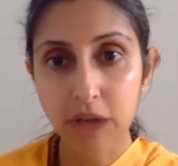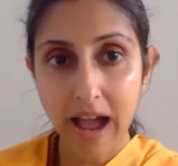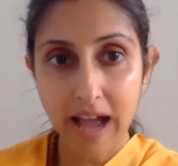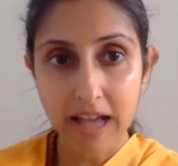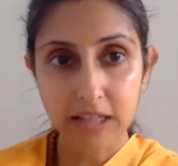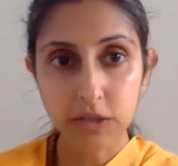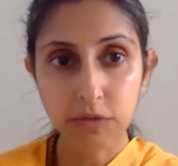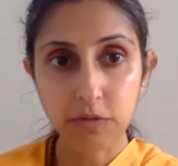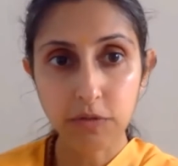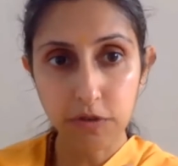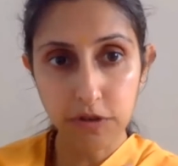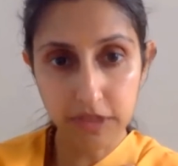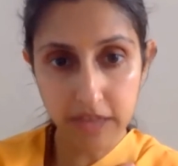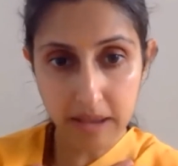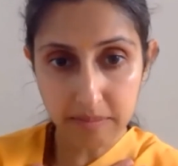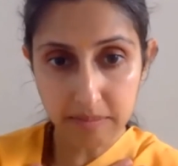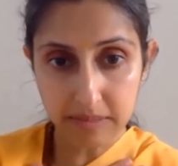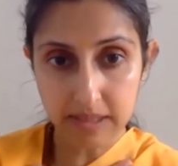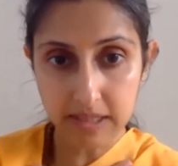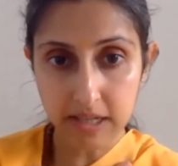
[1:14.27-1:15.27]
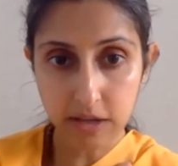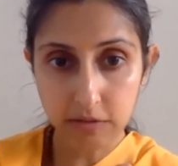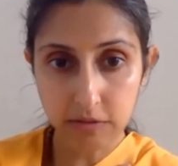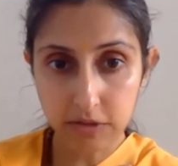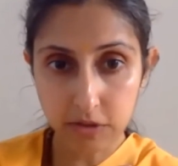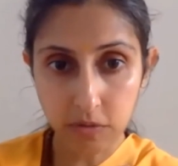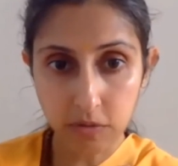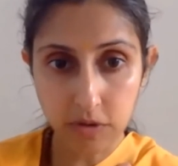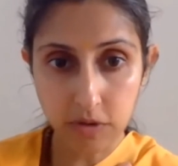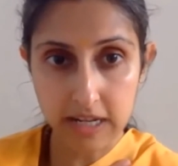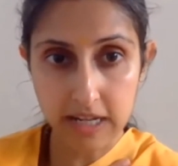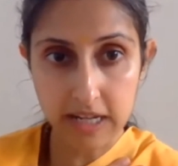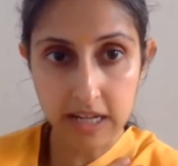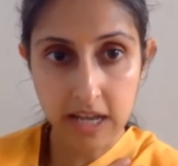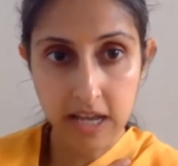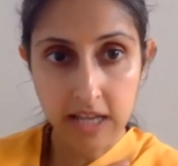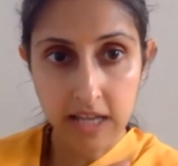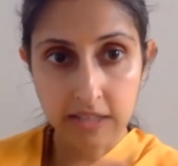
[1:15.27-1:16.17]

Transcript: ask for themselves only,